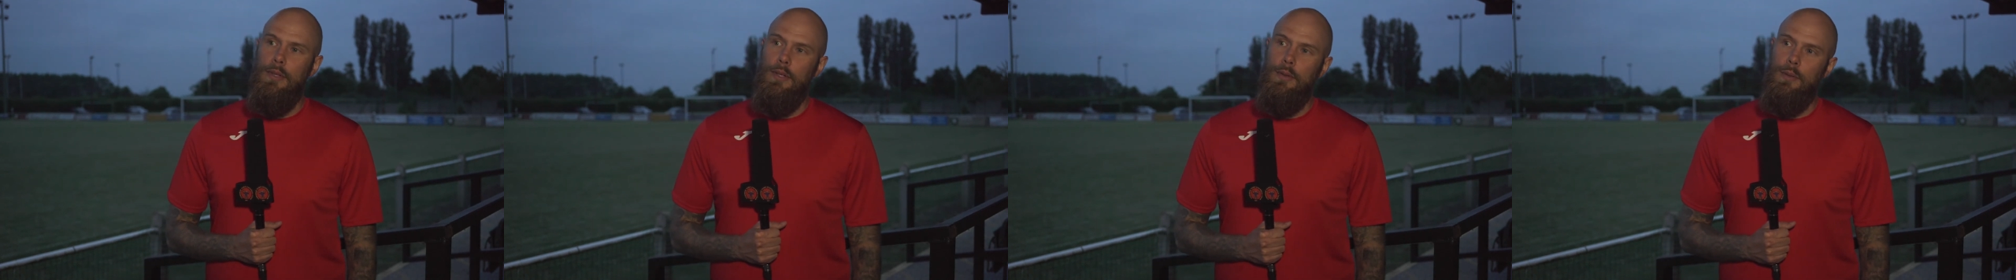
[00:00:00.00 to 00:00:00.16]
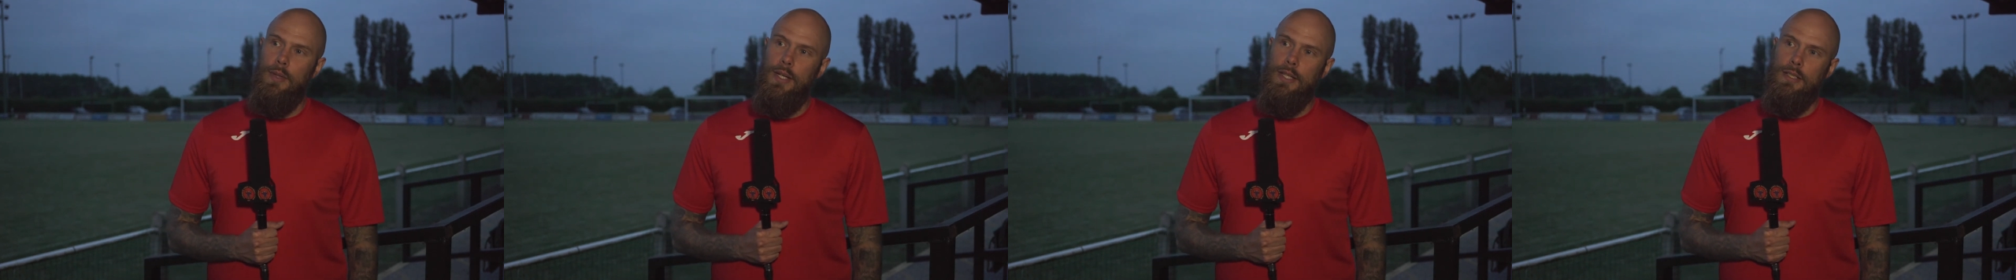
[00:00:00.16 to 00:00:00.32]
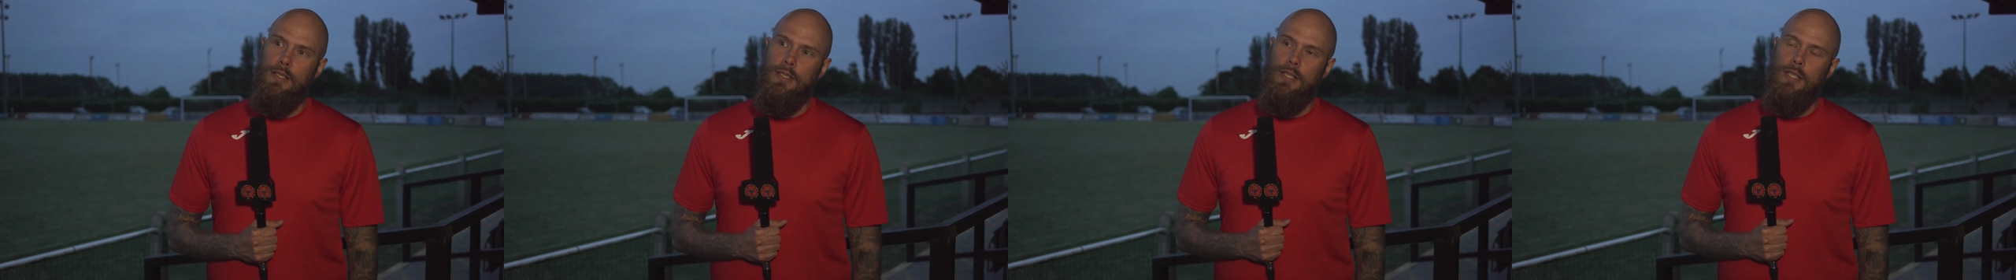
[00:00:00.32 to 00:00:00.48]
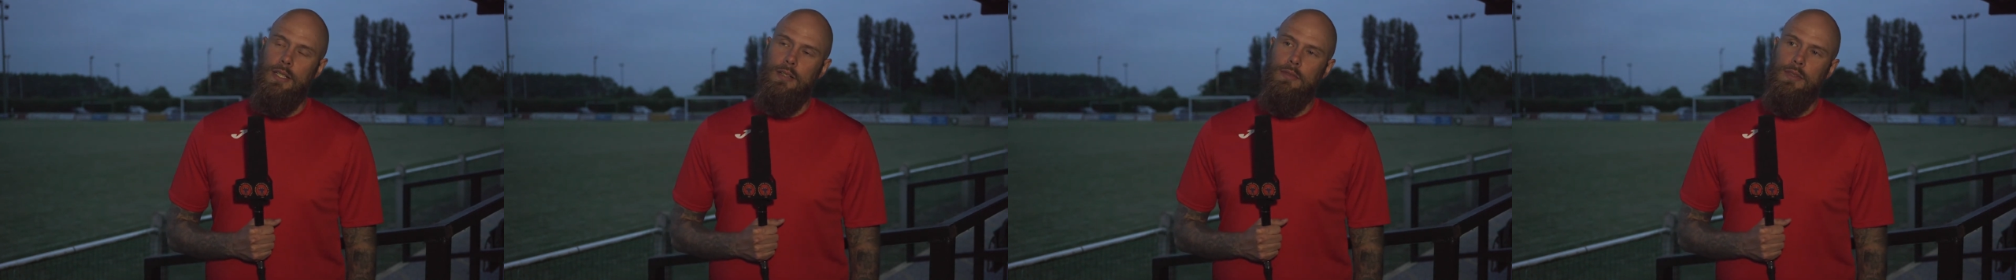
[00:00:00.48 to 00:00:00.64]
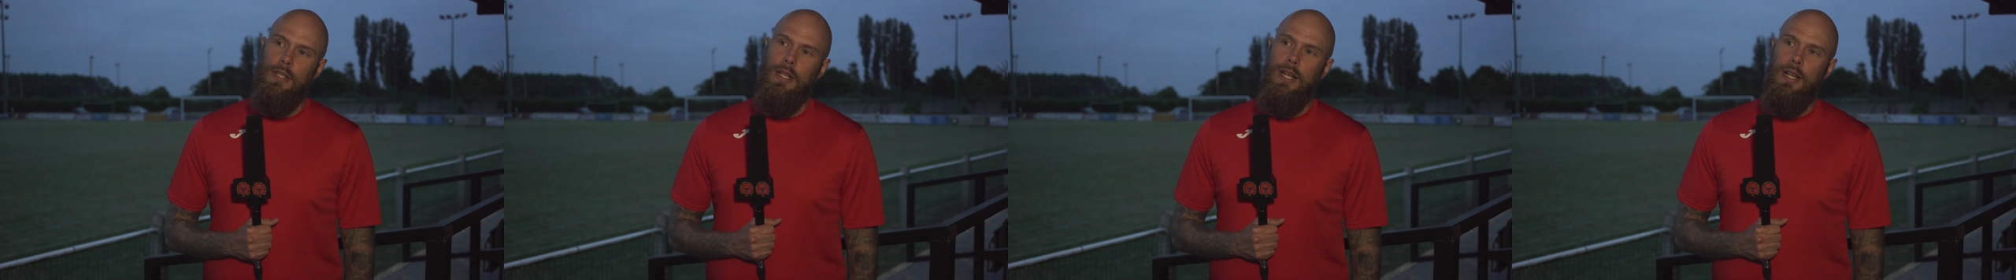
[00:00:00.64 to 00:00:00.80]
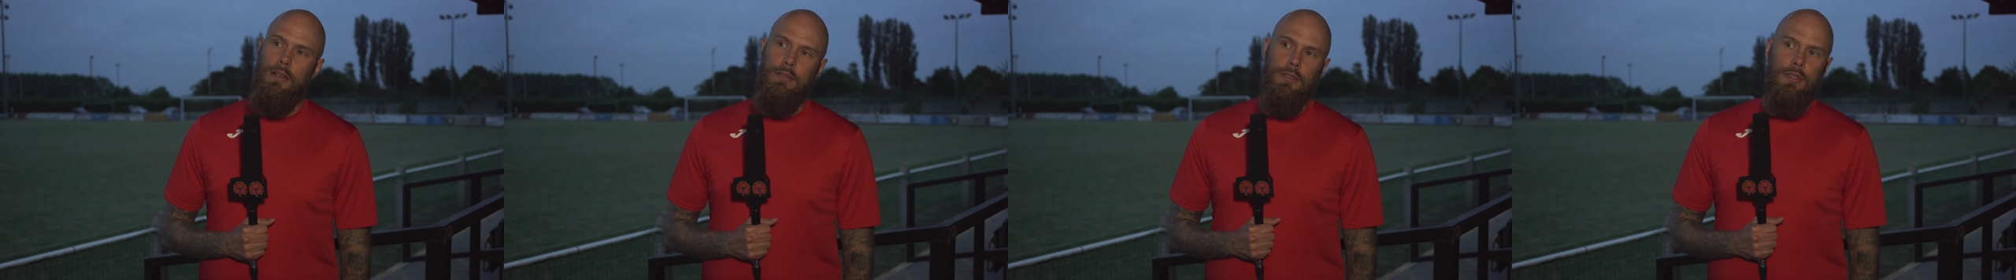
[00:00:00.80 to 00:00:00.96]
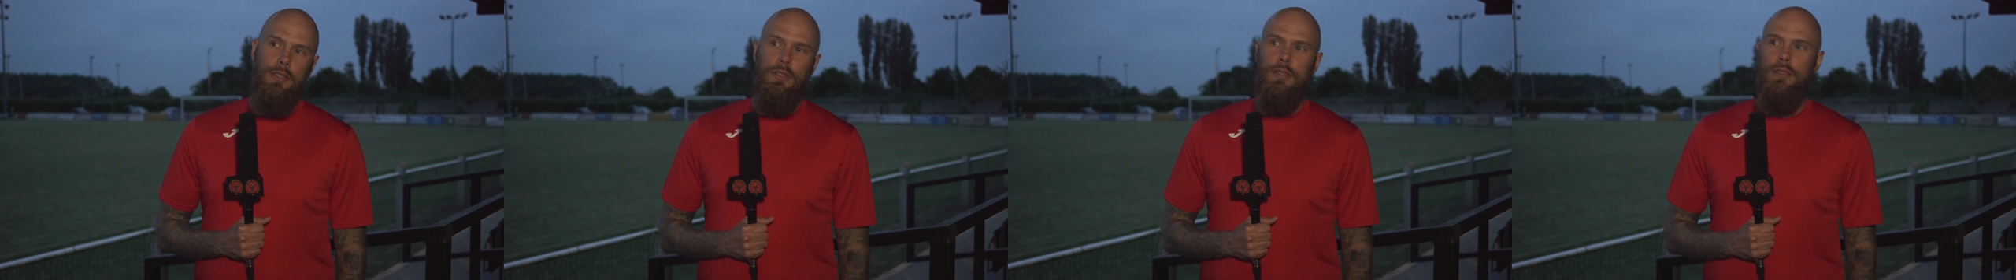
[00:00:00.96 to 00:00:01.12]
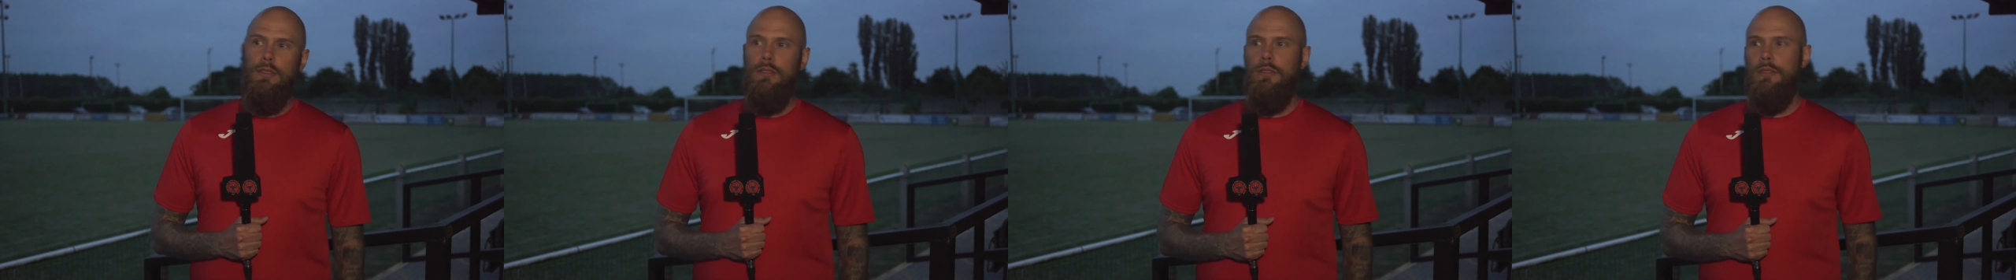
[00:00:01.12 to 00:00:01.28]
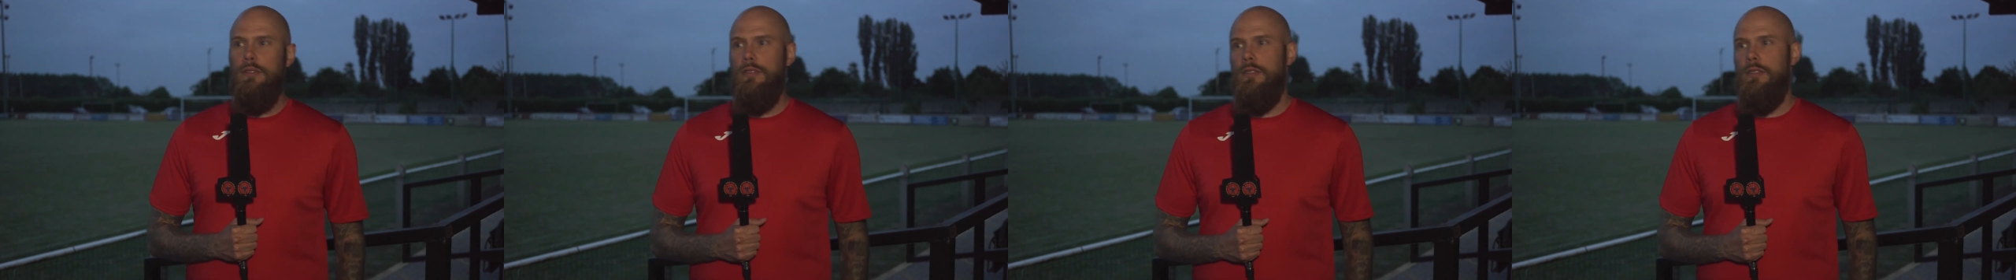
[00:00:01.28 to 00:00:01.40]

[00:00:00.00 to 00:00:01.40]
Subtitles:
we had to give 11